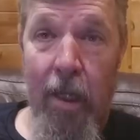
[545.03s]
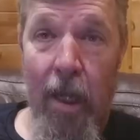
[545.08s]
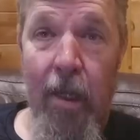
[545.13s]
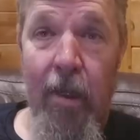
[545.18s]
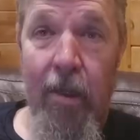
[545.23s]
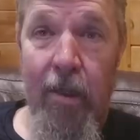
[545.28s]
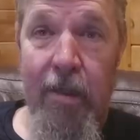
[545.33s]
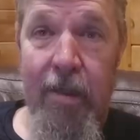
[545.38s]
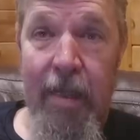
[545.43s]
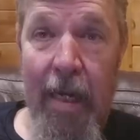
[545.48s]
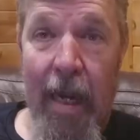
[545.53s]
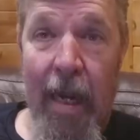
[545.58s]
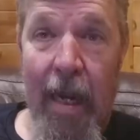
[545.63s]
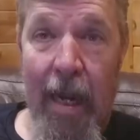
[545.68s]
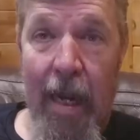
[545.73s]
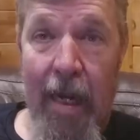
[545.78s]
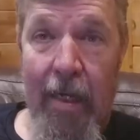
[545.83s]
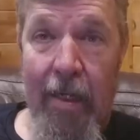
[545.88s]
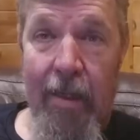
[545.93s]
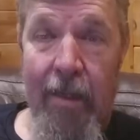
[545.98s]
gonna
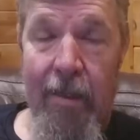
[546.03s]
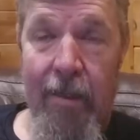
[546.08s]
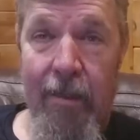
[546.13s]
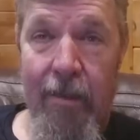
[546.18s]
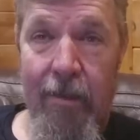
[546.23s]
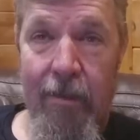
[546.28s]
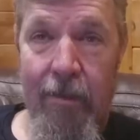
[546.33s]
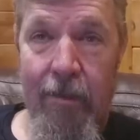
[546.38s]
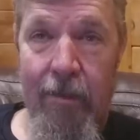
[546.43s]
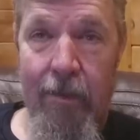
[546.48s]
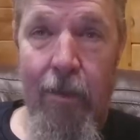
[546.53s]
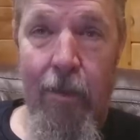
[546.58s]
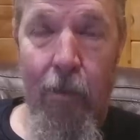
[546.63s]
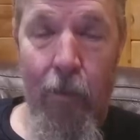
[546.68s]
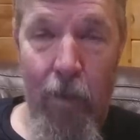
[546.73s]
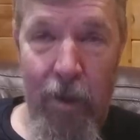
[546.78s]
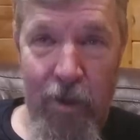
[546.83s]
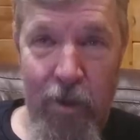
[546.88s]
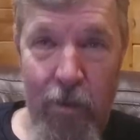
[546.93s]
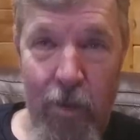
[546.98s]
die.
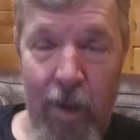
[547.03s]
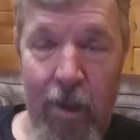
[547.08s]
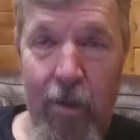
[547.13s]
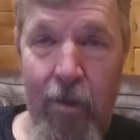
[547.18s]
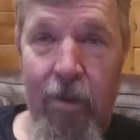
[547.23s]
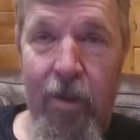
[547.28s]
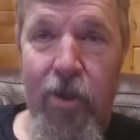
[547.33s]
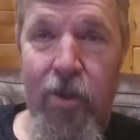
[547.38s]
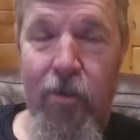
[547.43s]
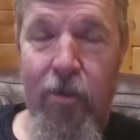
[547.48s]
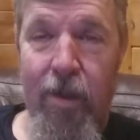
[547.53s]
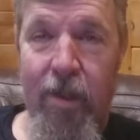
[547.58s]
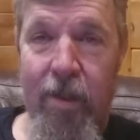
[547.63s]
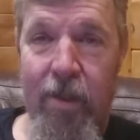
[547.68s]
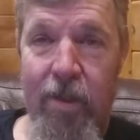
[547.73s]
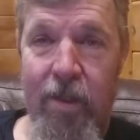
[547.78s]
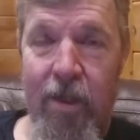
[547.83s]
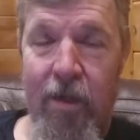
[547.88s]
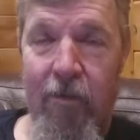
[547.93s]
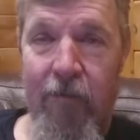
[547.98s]
Which way are the
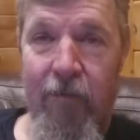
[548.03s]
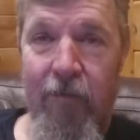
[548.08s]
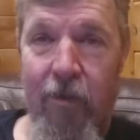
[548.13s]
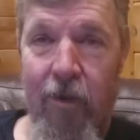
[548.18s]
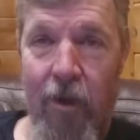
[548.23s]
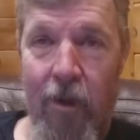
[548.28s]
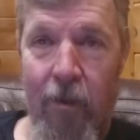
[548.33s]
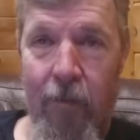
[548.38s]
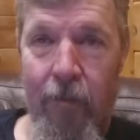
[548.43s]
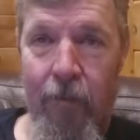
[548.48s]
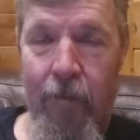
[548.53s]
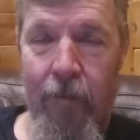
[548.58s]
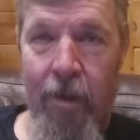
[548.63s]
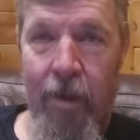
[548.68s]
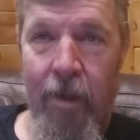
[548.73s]
trees gonna fall?